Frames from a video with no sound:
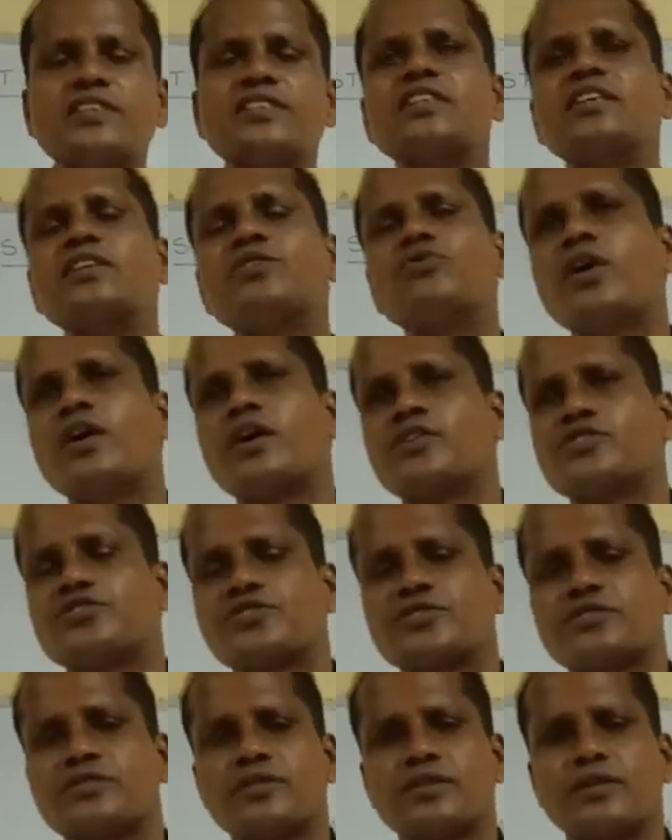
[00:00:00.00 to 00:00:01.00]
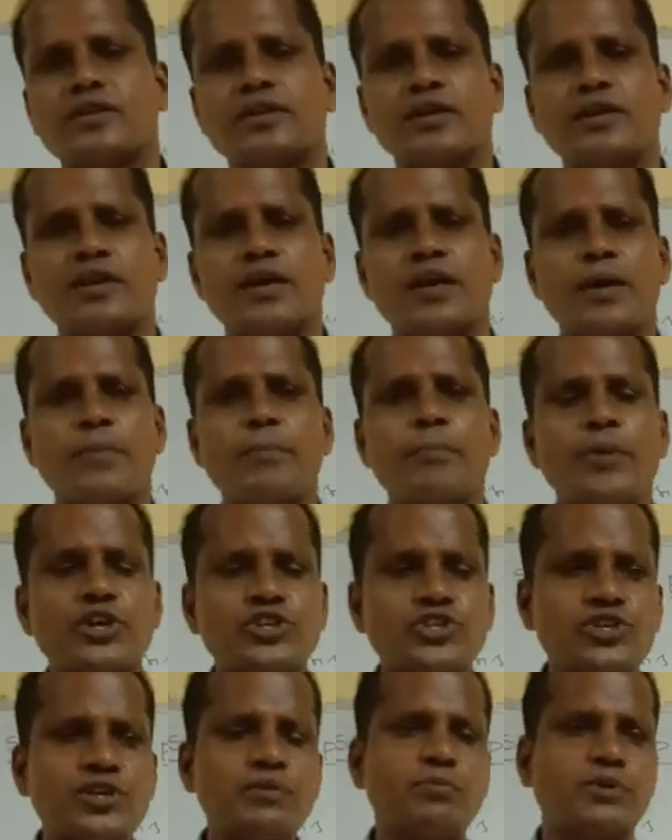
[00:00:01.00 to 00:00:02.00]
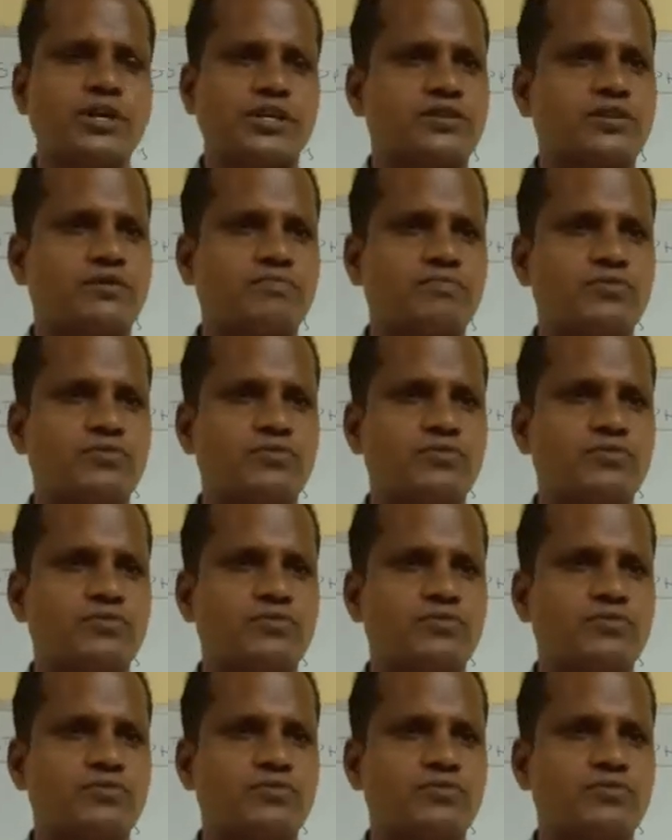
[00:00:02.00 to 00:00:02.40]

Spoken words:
involves measurement.